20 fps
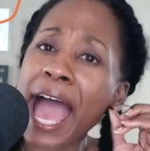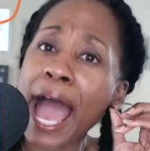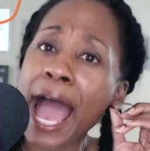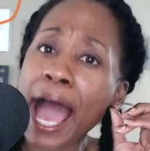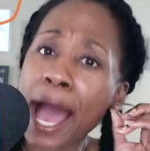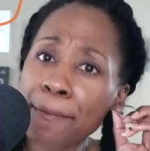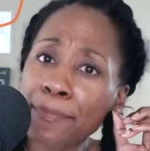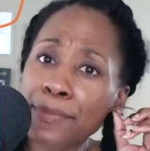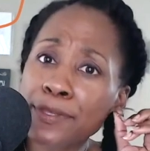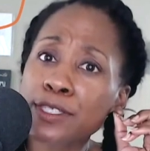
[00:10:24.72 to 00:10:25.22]

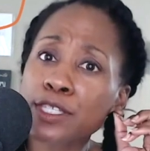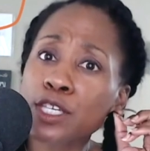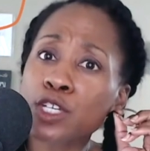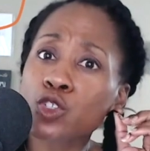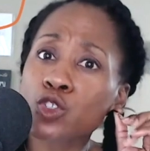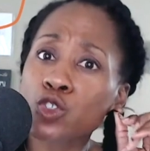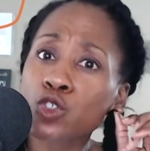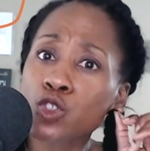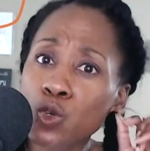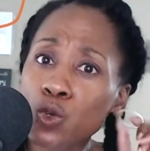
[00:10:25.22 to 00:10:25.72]

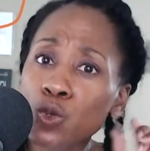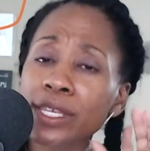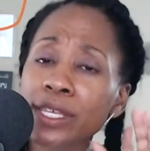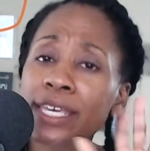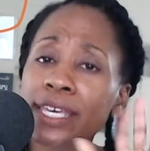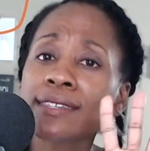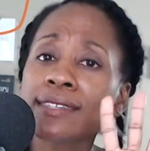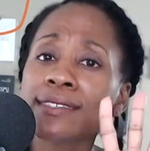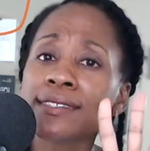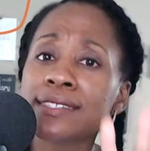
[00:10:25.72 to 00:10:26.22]

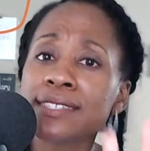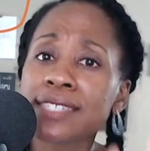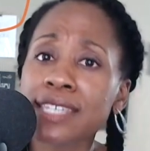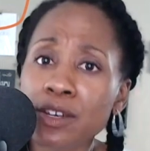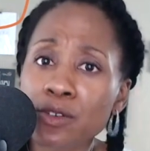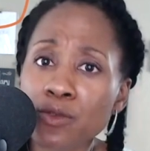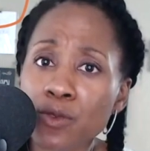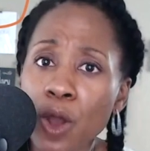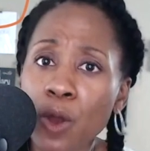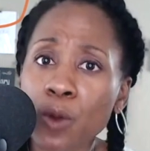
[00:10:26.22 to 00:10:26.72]
absolutely
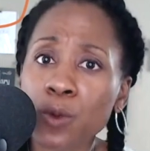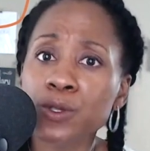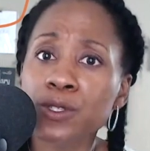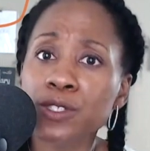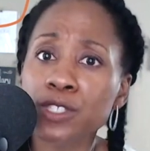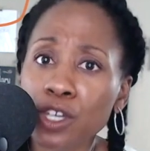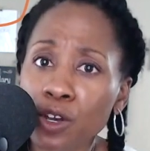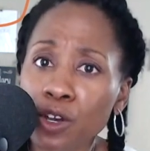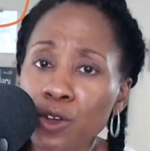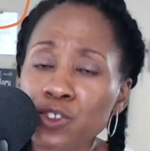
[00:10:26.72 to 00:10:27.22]
zero,
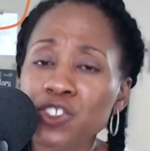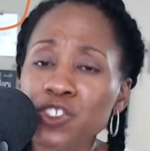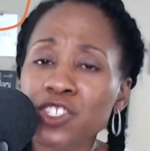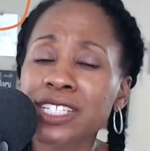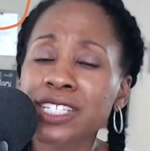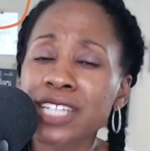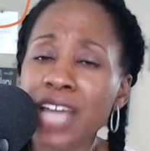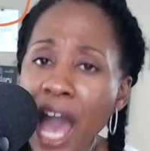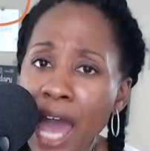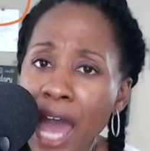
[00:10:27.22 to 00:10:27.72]
zilt,
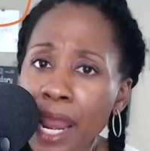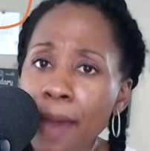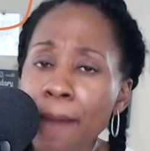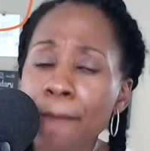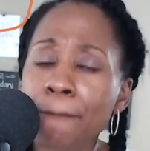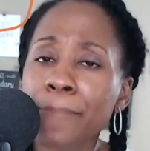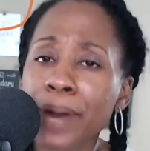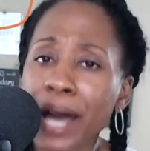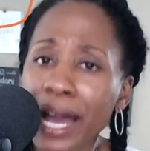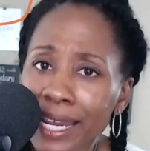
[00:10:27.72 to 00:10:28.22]
not
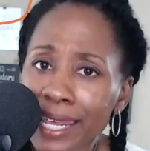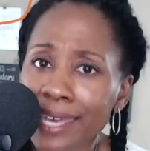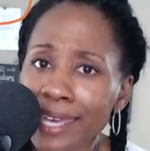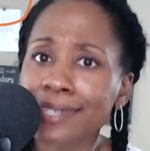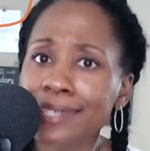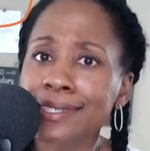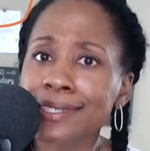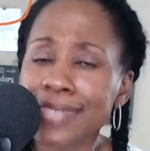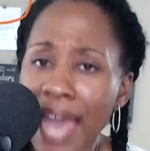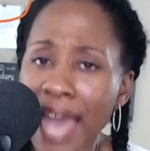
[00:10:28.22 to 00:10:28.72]
a butt
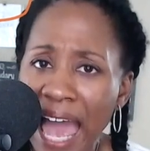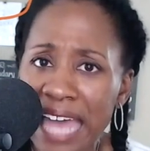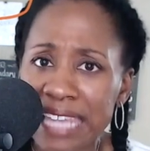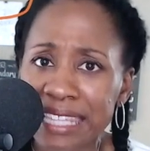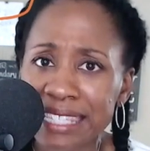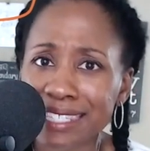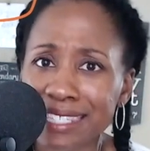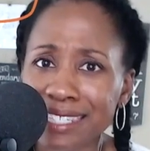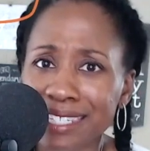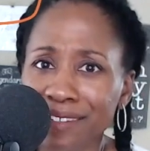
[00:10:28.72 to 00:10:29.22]
kiss
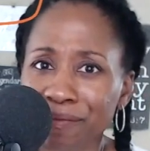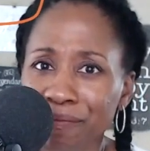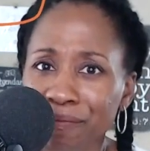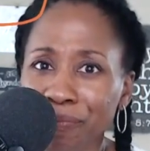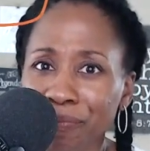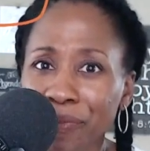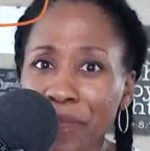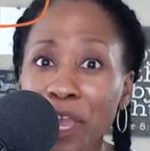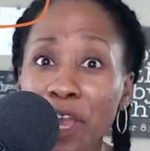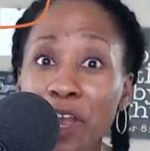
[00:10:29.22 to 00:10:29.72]
sense.
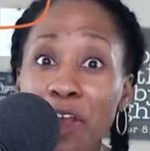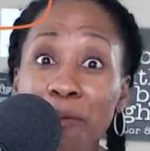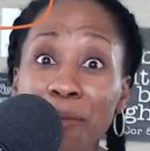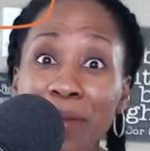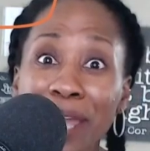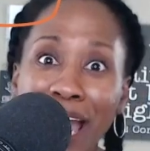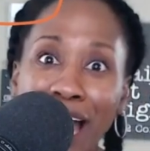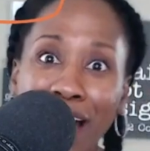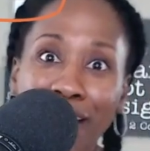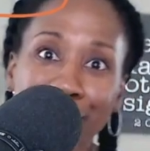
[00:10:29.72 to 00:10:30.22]
Hear
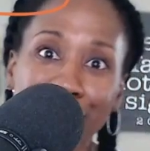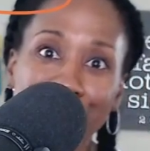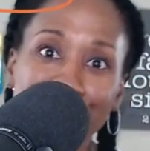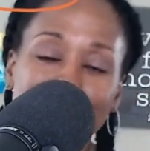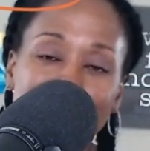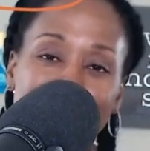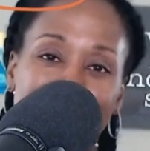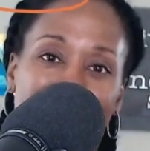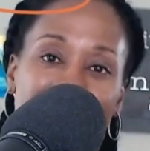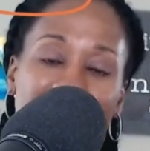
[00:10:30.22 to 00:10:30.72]
me out.
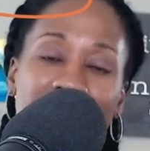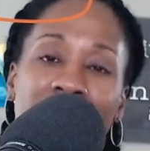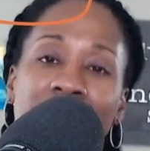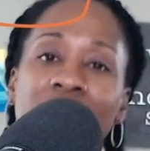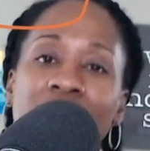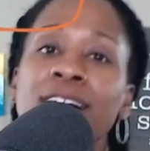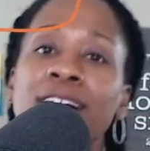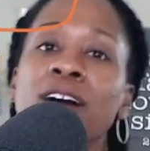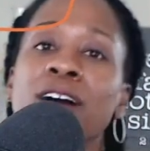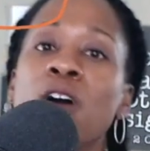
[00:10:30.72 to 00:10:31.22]

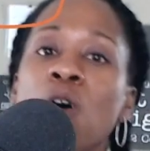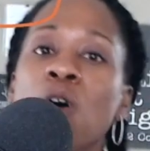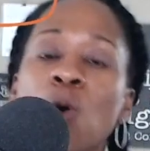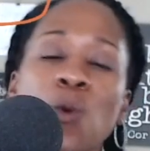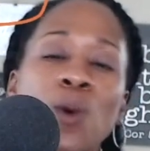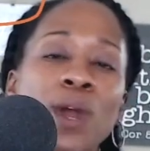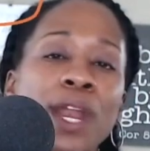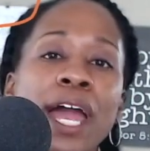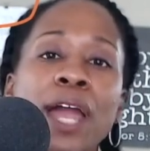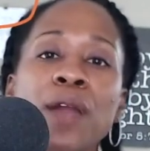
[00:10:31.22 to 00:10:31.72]

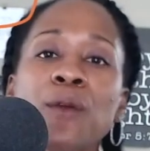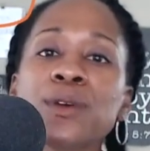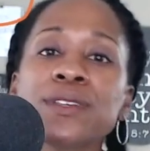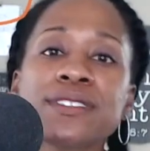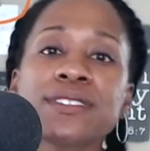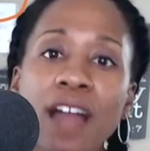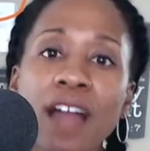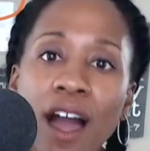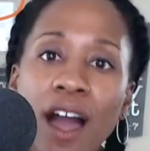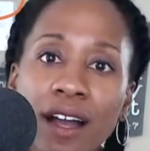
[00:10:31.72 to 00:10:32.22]
When I
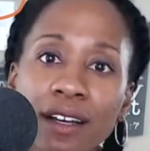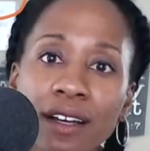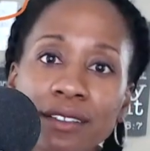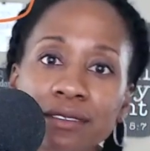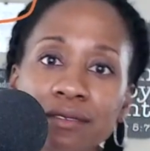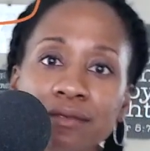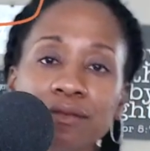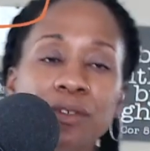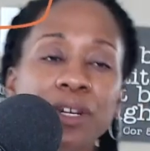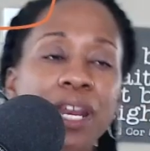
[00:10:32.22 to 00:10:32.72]
was
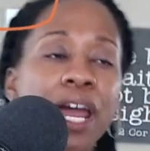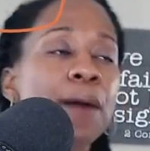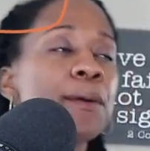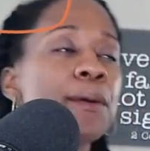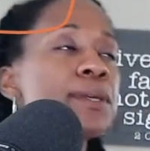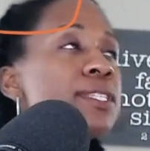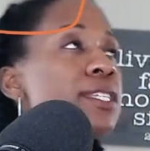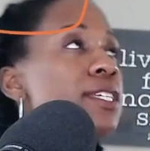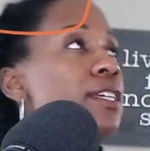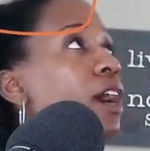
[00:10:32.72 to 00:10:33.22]
young, when I
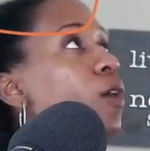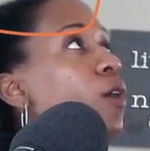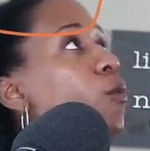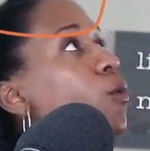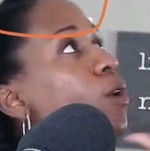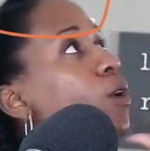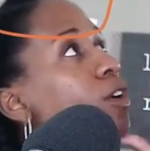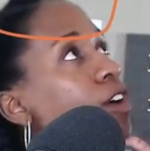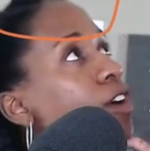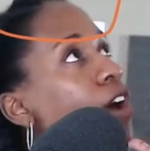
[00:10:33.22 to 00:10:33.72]
was a
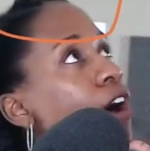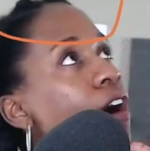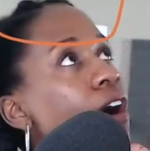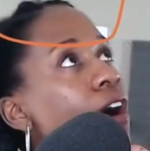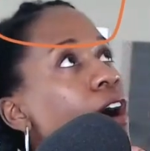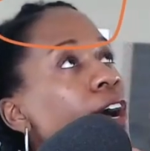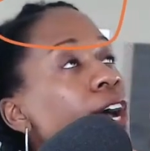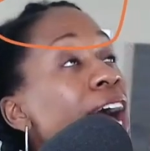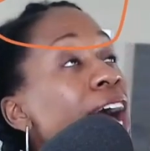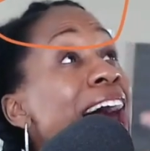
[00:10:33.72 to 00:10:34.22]
young
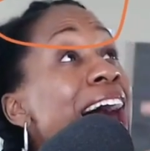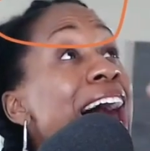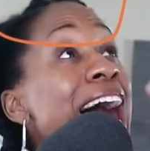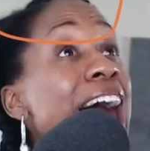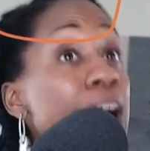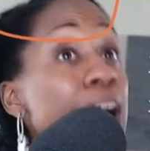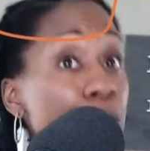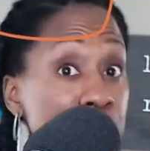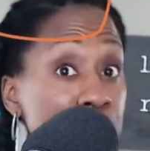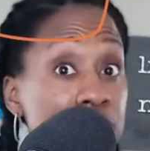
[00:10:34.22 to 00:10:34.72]
warthog,
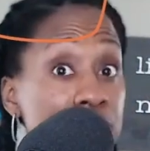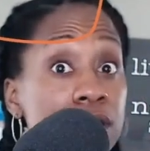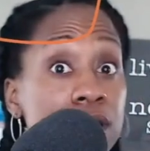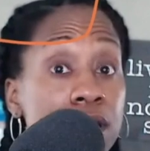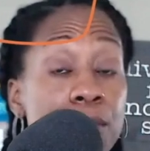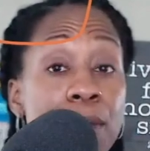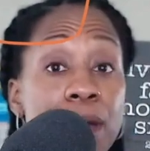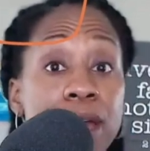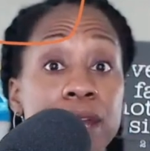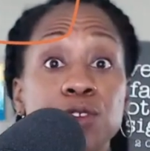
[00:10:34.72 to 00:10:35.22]
I was a
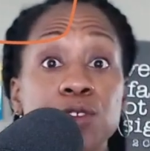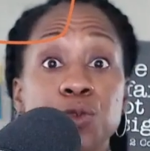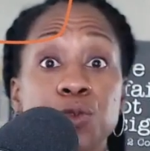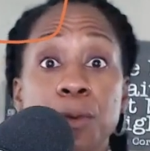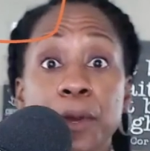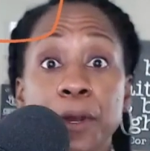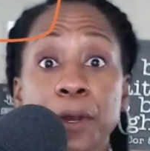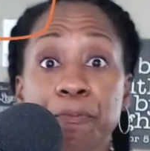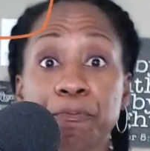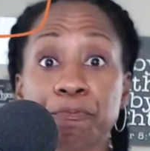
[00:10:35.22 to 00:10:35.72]
competitive
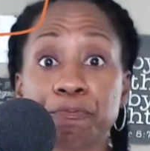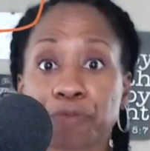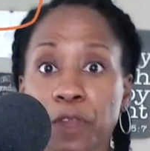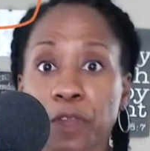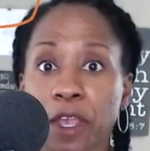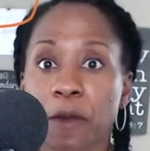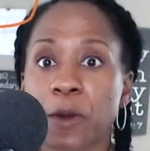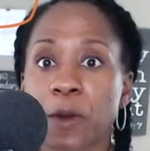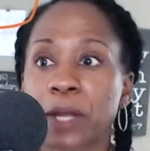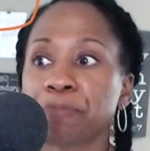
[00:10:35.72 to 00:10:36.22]
swimmer,
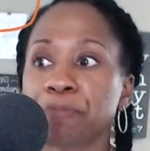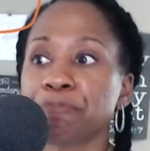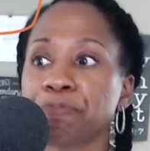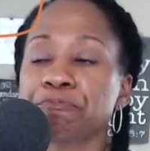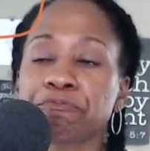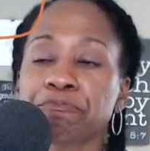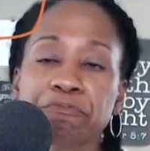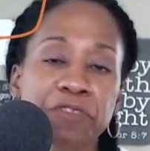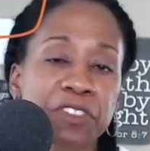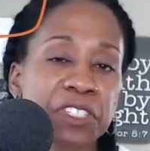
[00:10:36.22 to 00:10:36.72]
right?
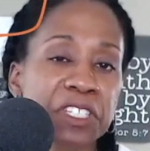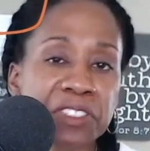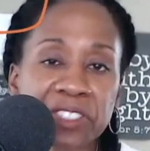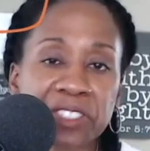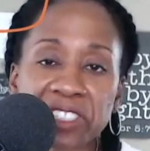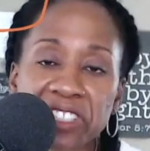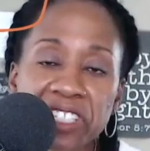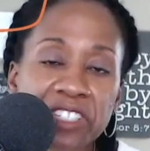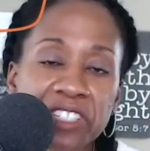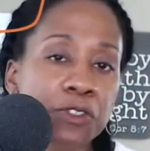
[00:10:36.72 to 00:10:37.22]

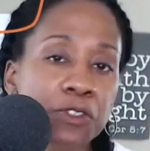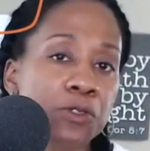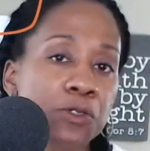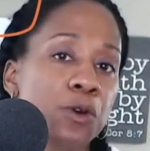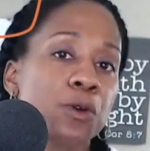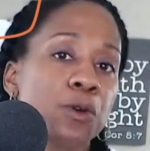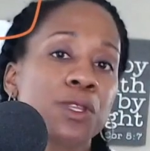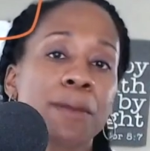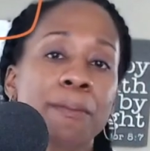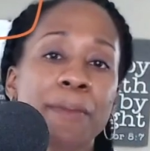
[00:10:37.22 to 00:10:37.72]
Six, six years
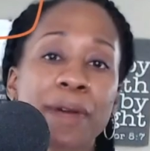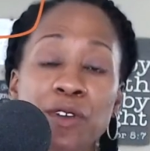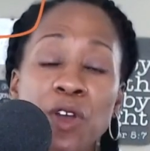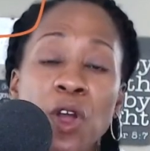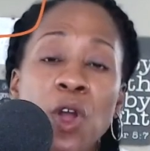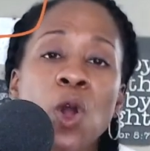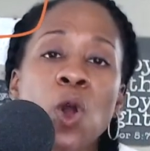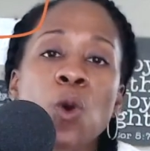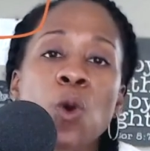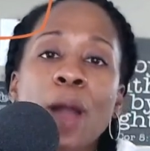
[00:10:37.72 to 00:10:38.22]
old,
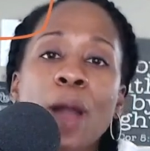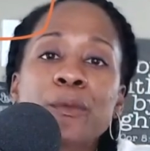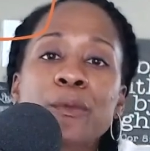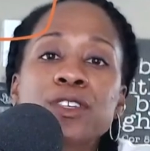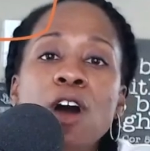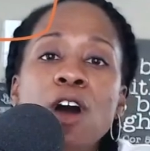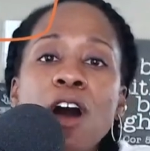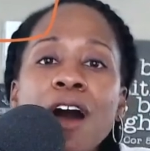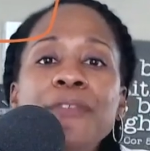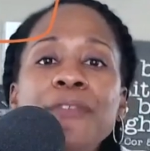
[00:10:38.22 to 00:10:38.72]
competitive. I
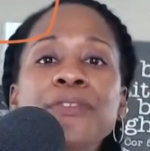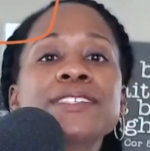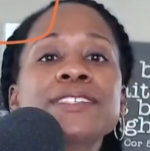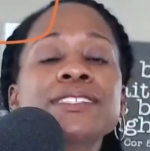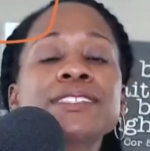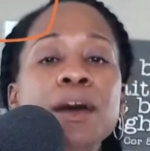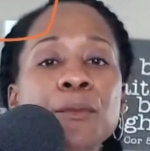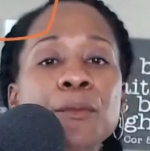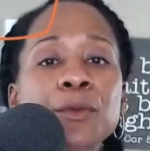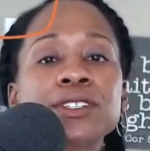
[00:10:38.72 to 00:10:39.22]
was on the
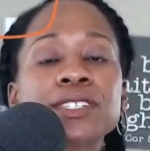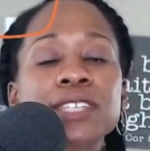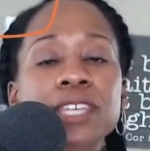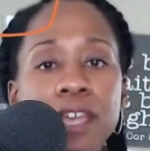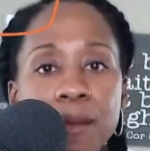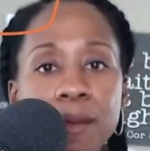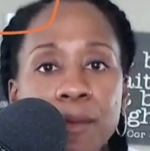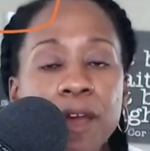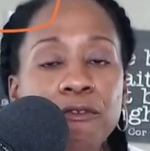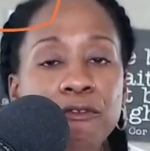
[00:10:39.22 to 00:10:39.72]
summer
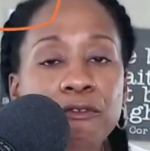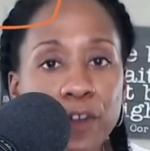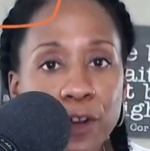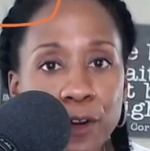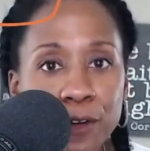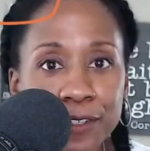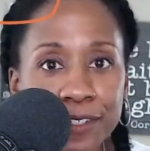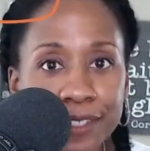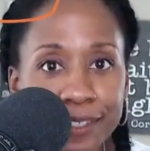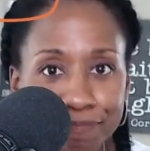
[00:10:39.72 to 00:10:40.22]
team at
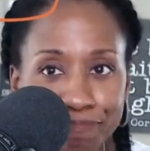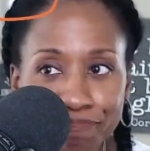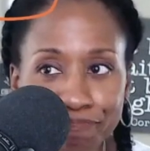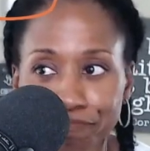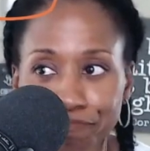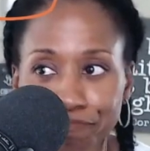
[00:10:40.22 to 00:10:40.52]
first